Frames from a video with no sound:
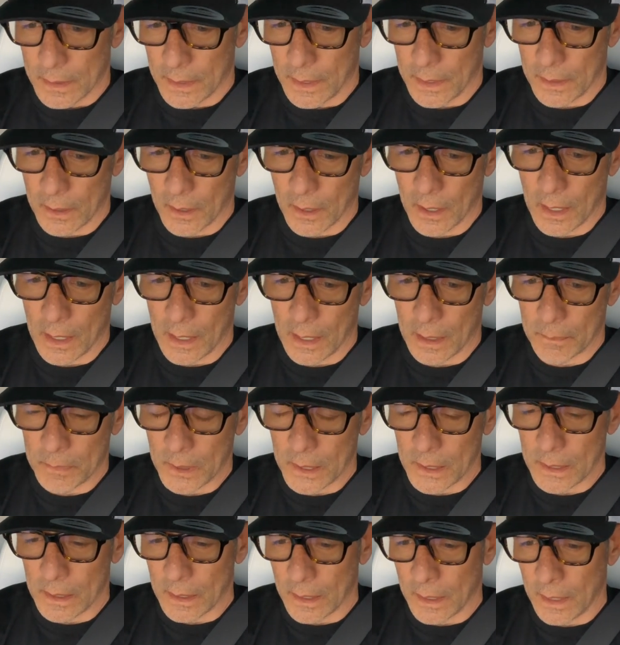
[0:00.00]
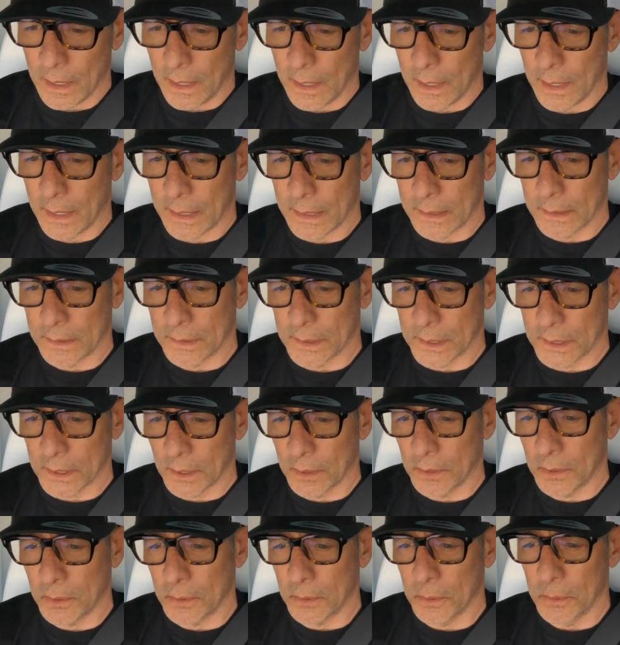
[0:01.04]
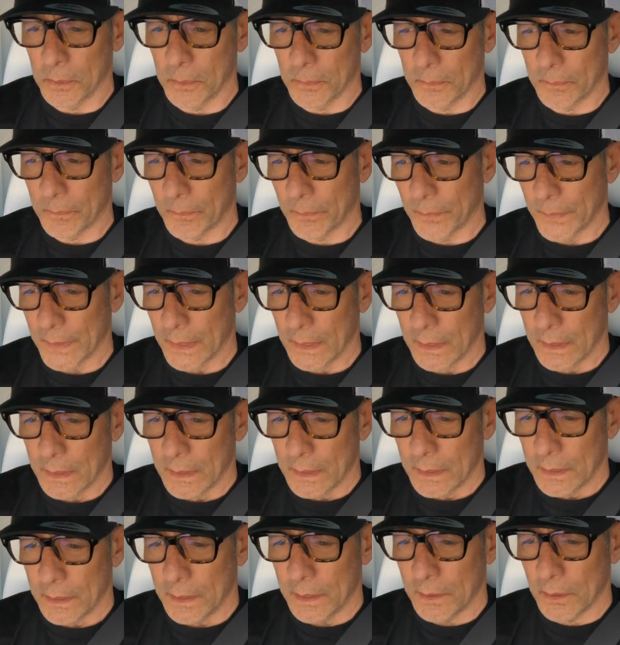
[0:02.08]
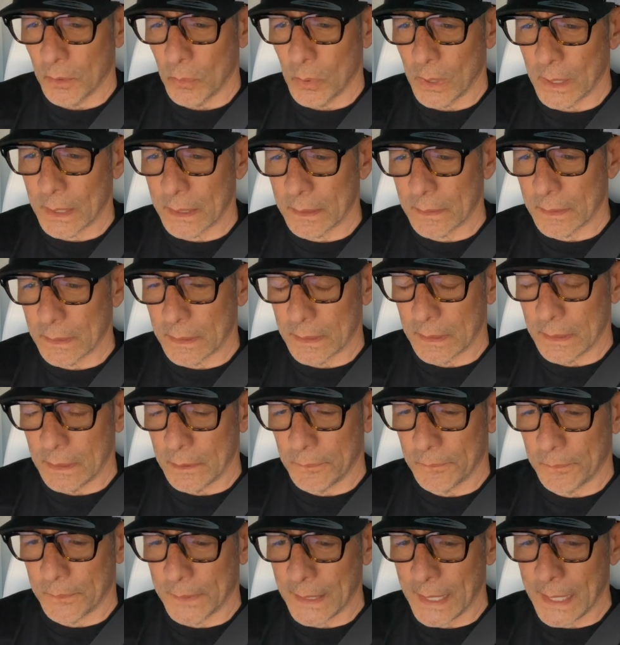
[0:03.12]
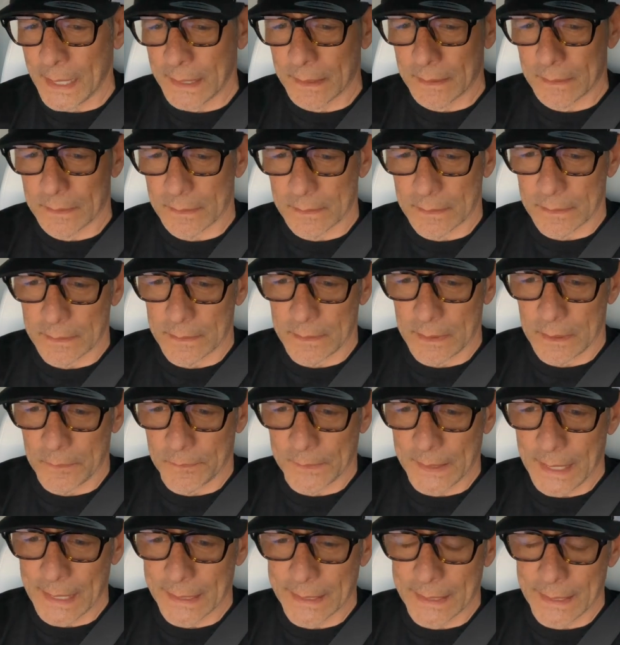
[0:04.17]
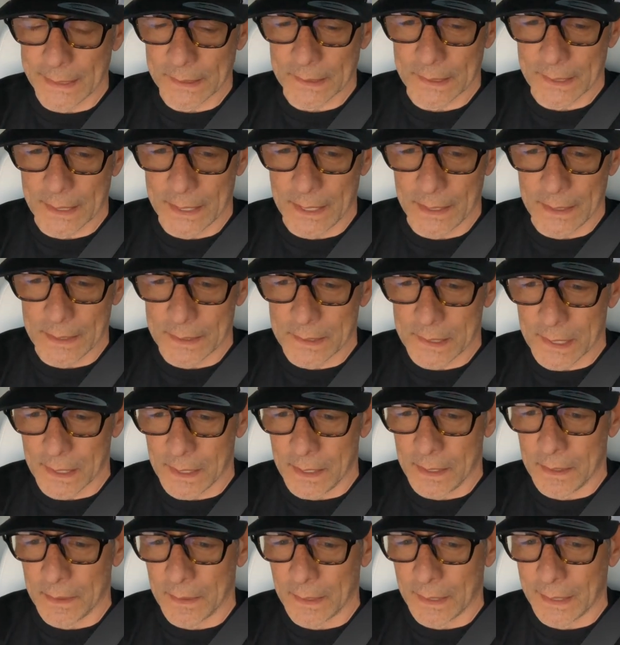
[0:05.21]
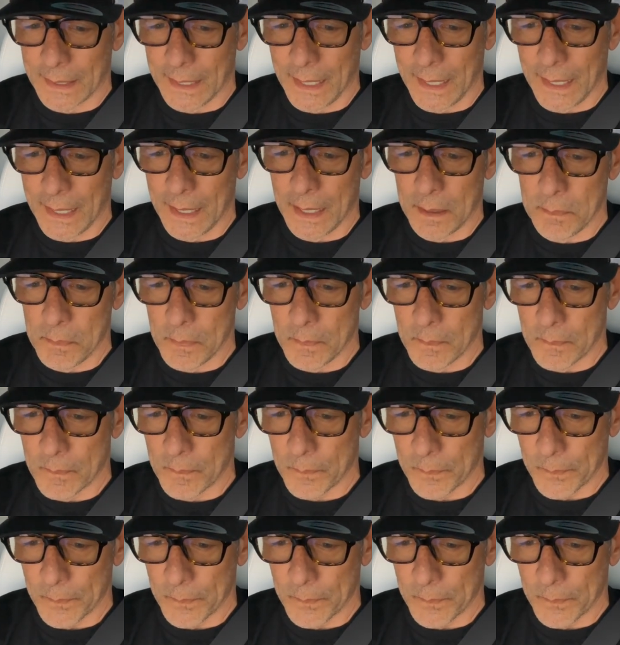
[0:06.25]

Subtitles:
in our hobby. And so, you know what? If that gets kids in the game,